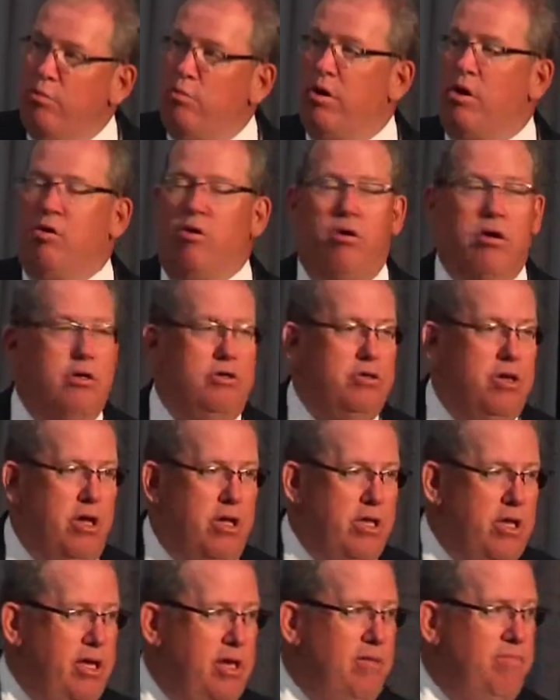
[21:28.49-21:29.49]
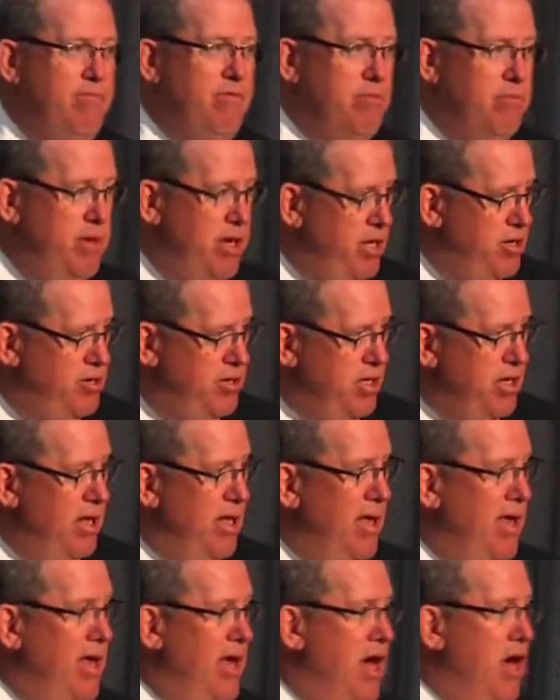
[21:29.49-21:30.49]
records all the
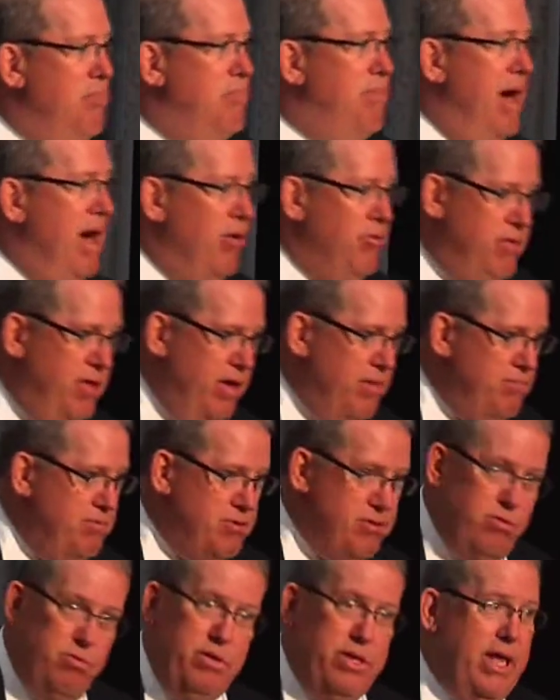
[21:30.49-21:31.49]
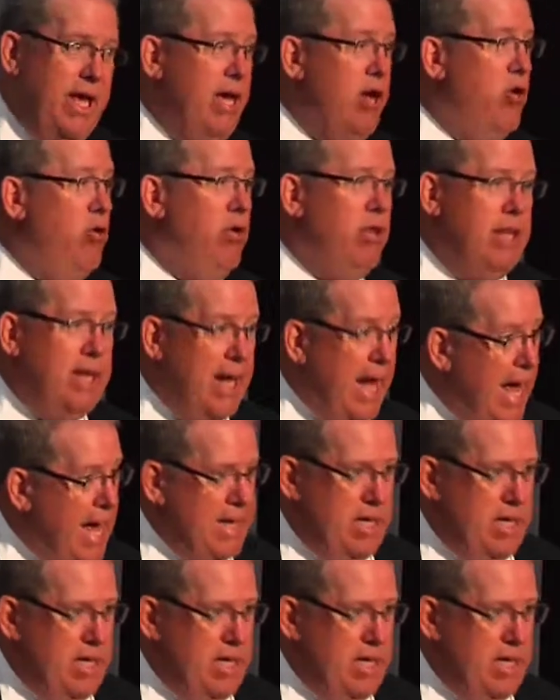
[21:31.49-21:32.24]
information about them, so when they go to the